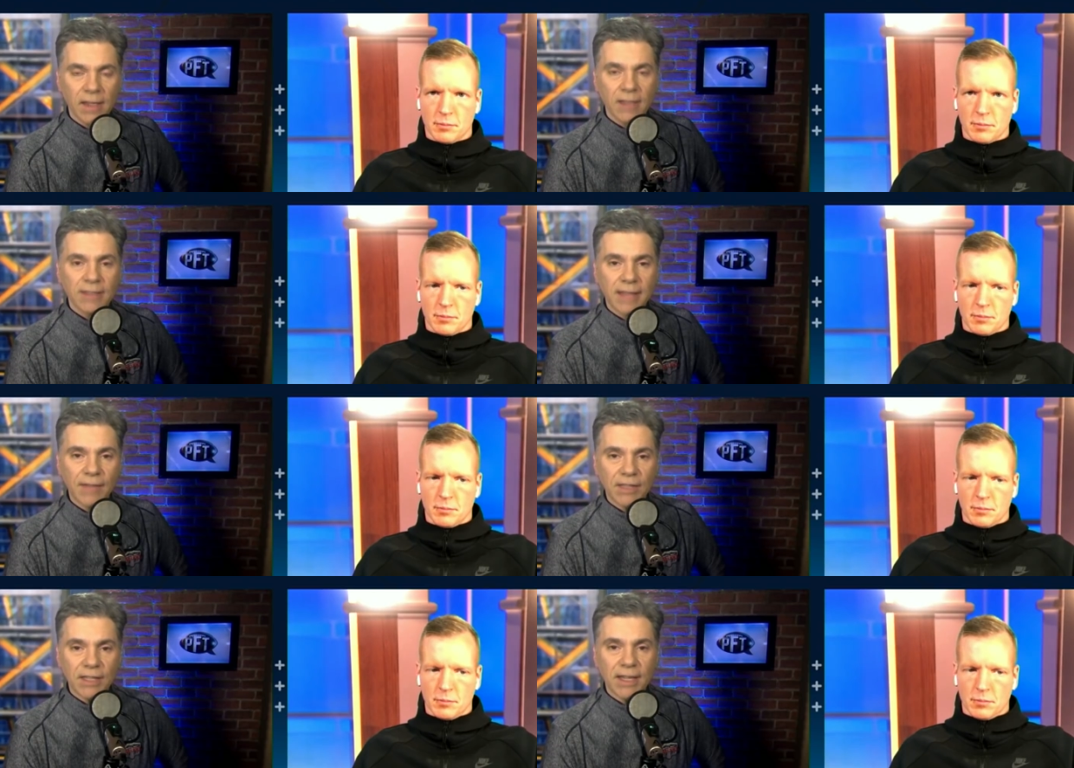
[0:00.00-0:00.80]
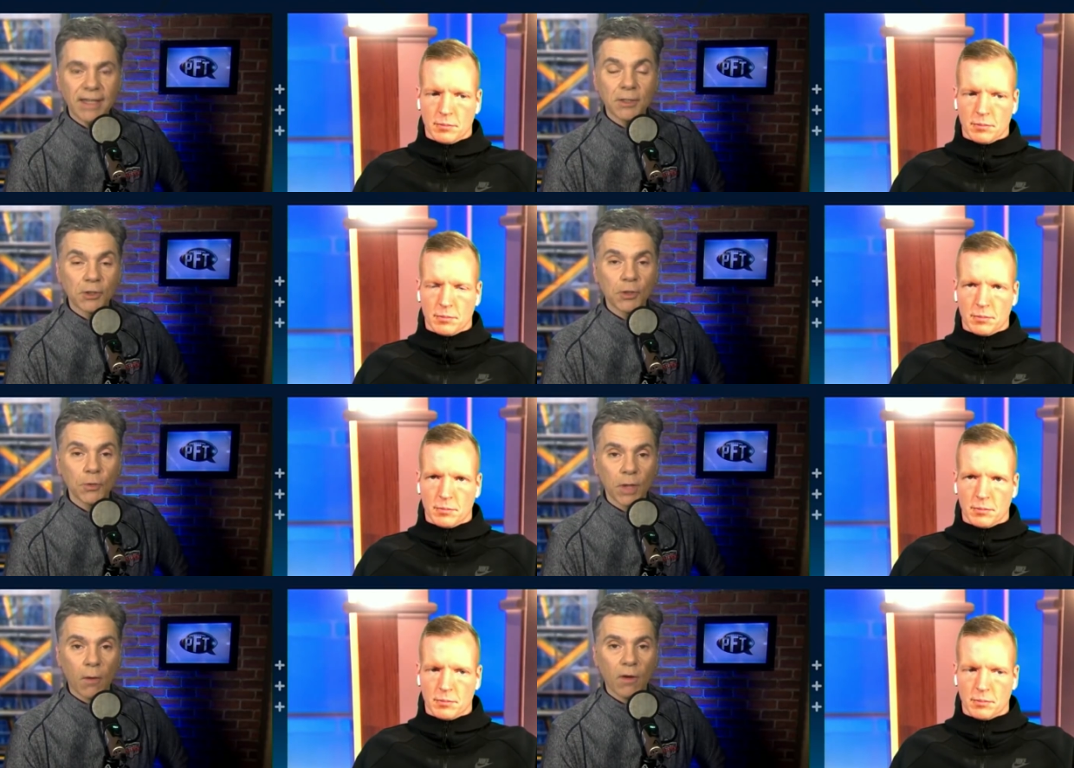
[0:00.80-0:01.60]
Speaker 1: seventeen is too
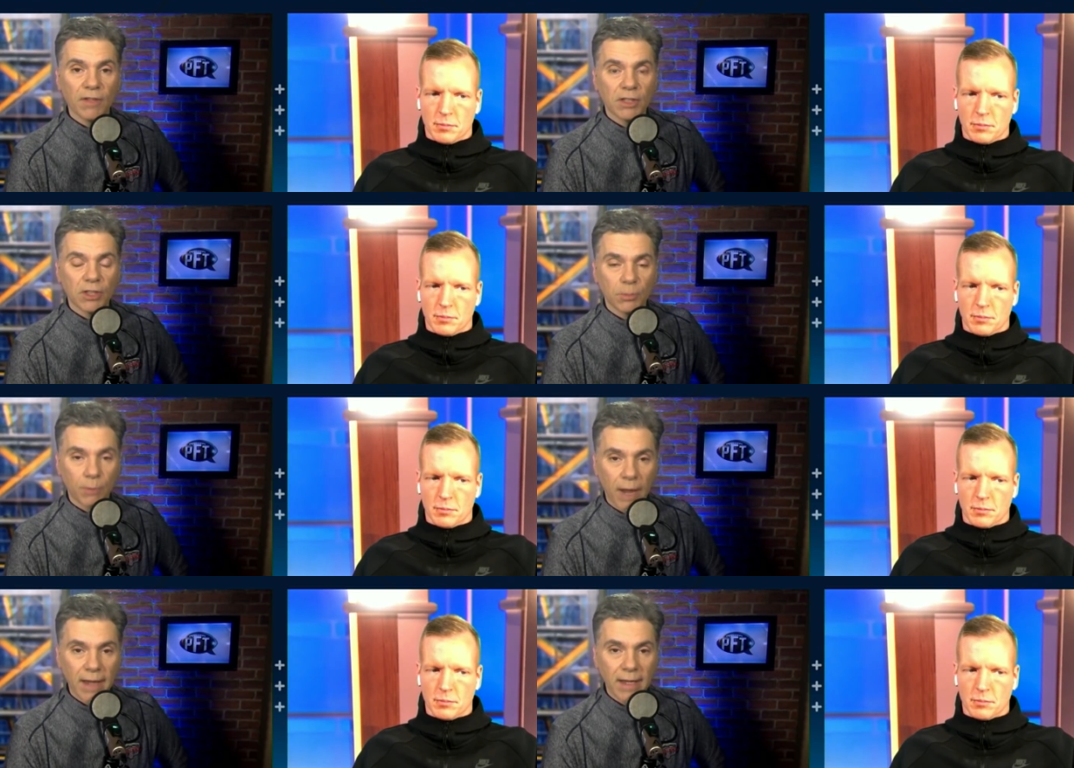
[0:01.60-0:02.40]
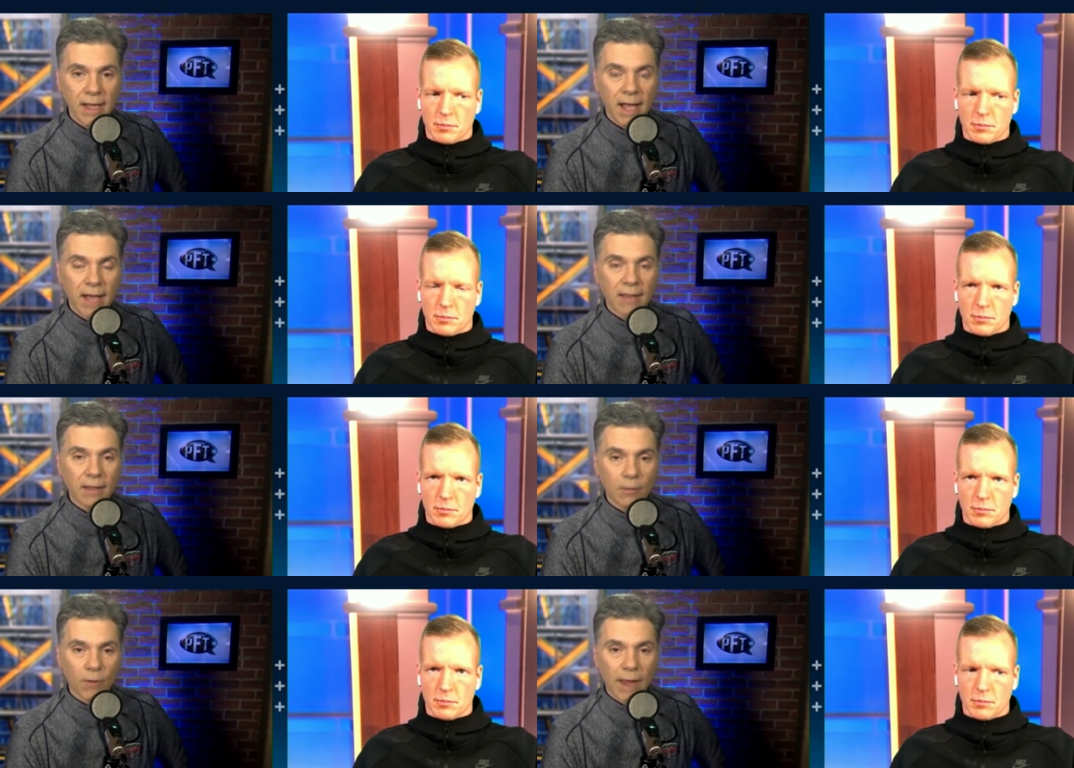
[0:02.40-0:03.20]
low of a spread. I think
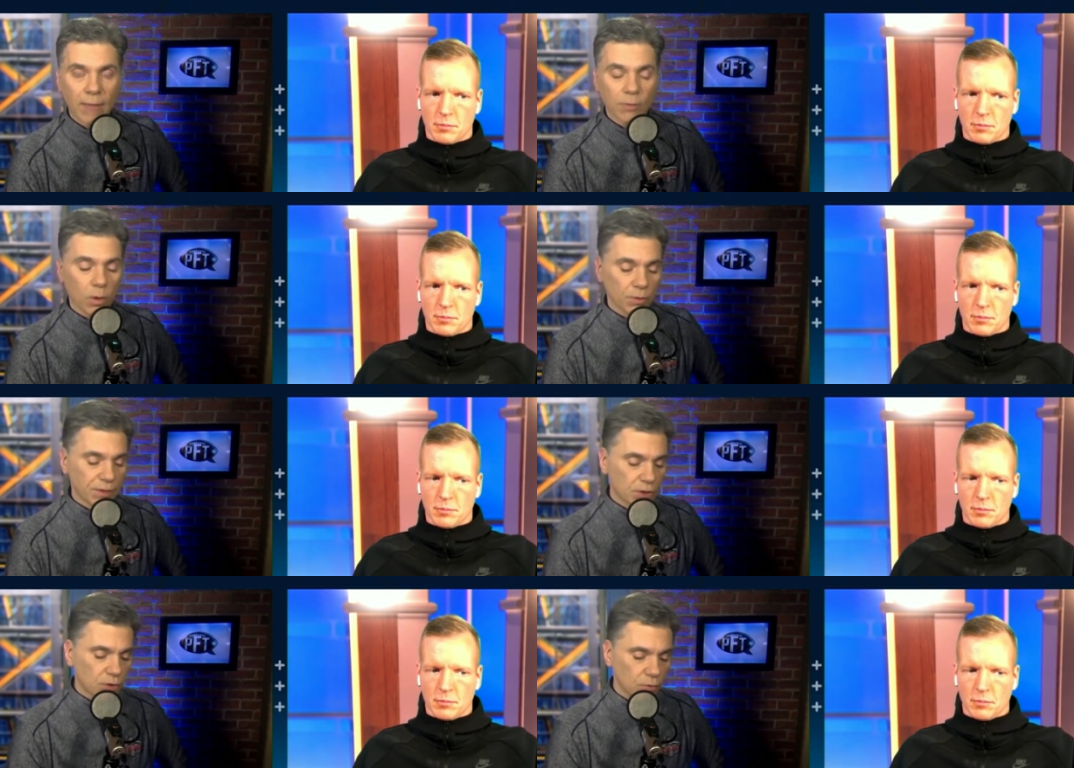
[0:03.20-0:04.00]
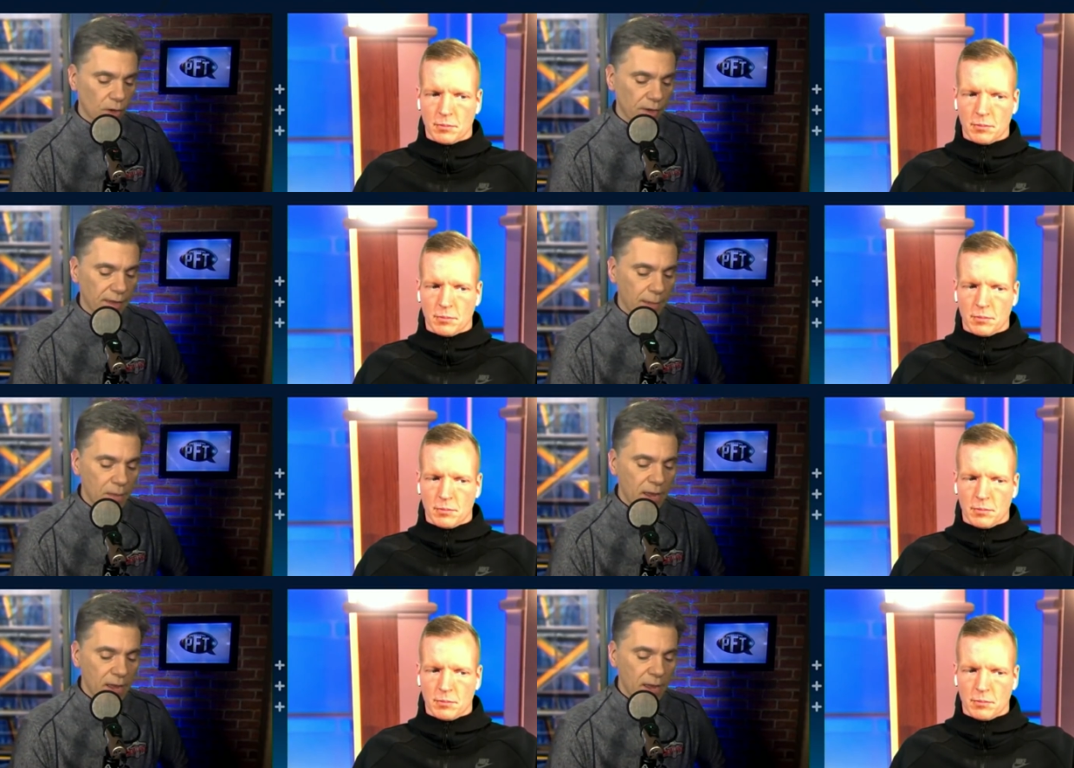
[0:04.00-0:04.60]
the Rams will destroy them.